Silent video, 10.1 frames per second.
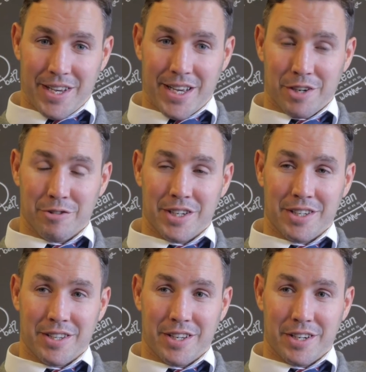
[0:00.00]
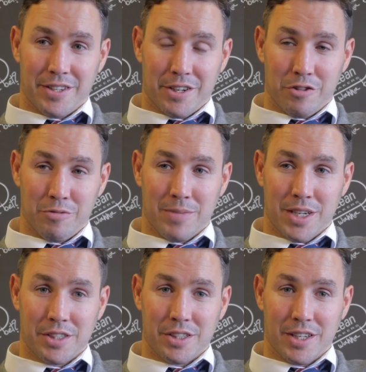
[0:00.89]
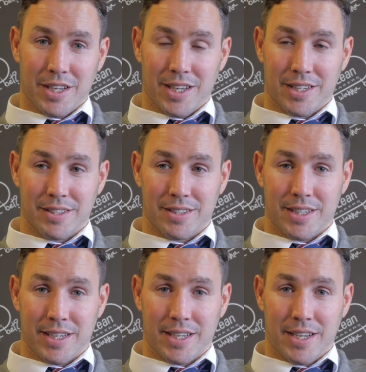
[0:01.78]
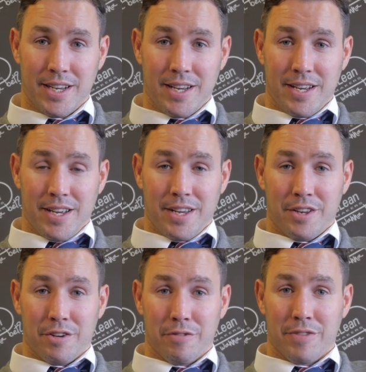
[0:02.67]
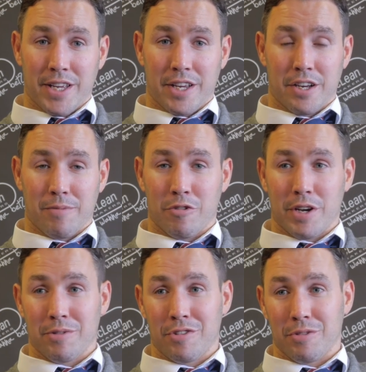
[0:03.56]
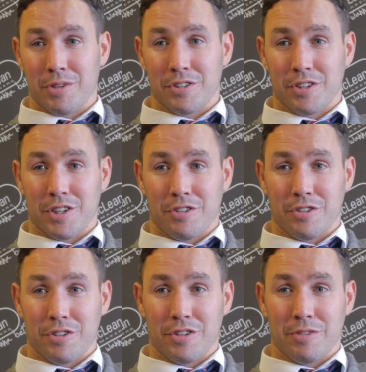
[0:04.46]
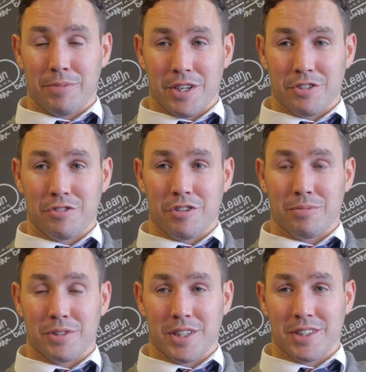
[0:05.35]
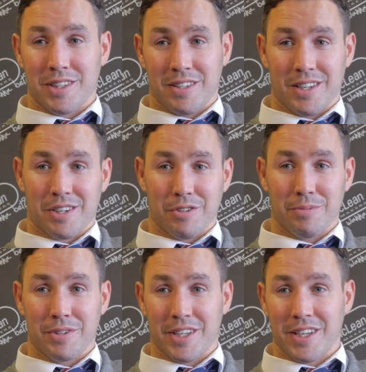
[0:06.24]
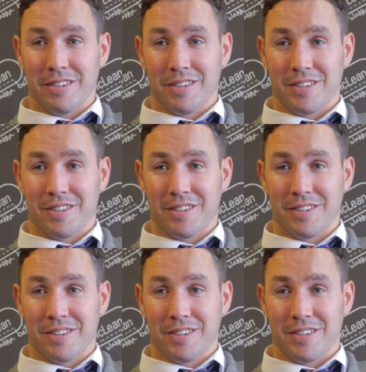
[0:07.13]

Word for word: uh, going into their, their home match, and uh, you know if they can come away with two wins out of two, they'll be in a strong position in that group of death.